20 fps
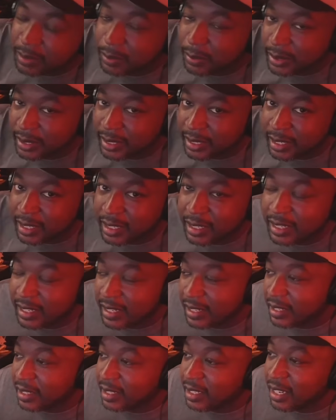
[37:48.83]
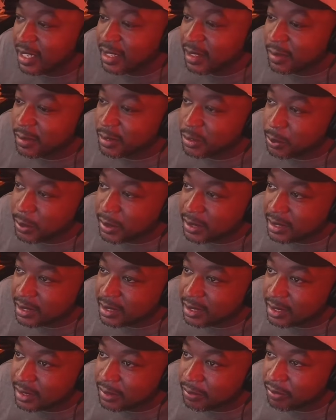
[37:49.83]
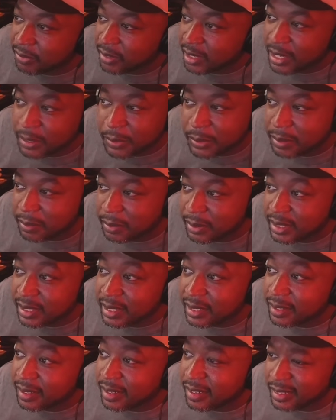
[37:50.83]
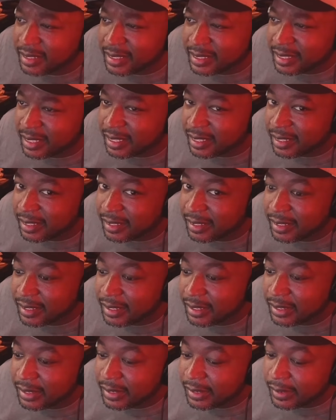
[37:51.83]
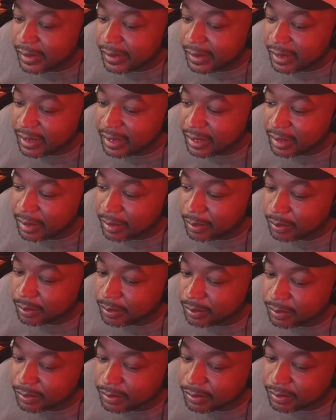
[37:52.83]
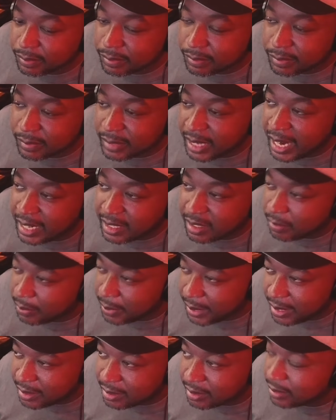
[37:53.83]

blend, and then the other position it wouldn't blend at all. Then like um, active passive